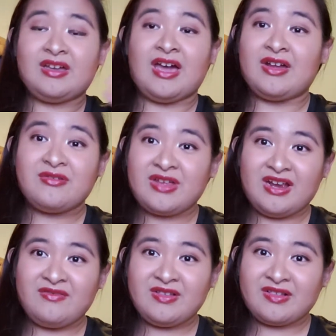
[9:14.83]
I don't
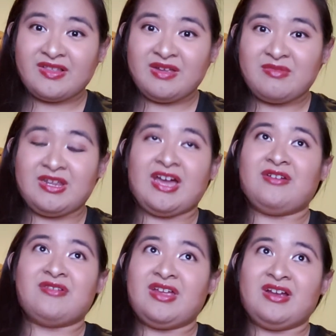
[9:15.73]
care if he's a celebrity. I
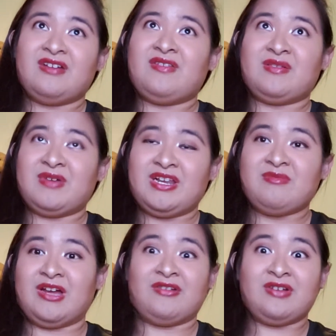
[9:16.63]
don't care if he's my
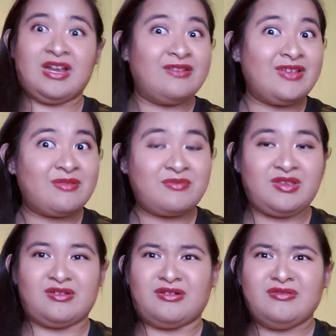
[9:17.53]
neighbor. I don't care if he's,
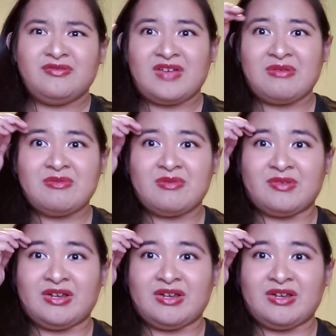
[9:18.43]
you know, family member.